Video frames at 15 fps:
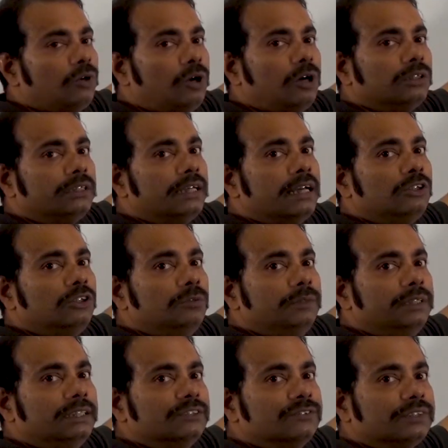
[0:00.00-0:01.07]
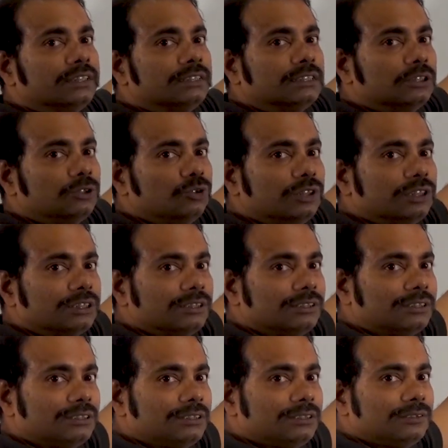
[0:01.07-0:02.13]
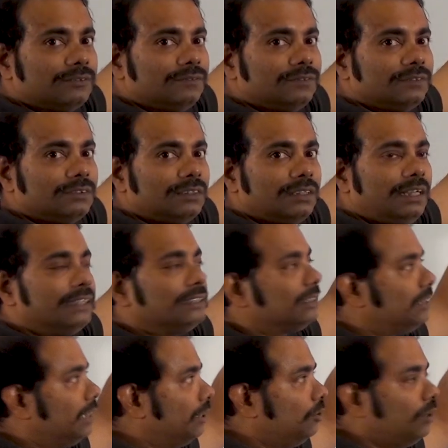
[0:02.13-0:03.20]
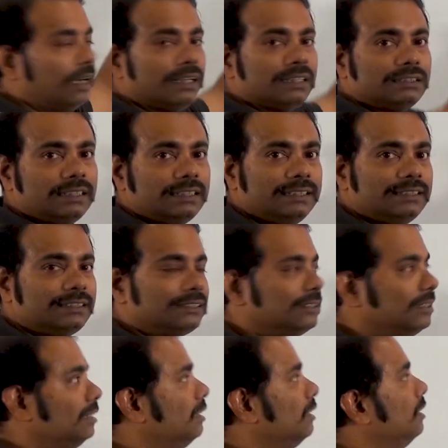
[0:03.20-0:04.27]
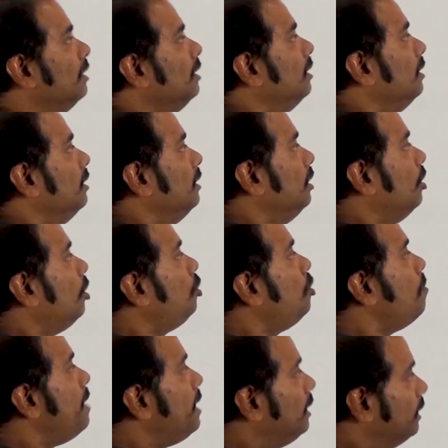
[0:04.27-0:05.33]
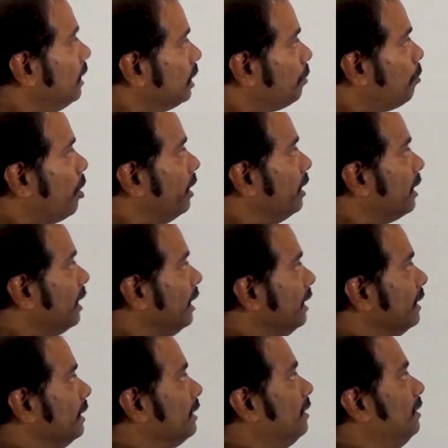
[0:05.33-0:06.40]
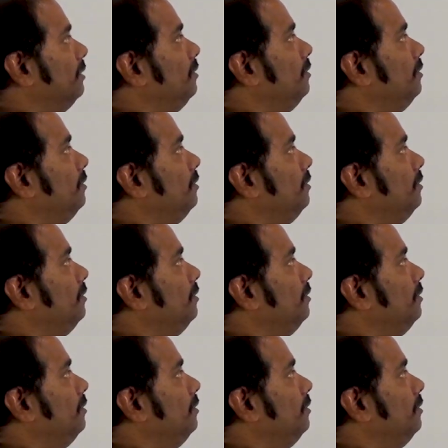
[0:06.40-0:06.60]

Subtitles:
or there will be a different situations. Let's try to understand this. In order to make this point clear,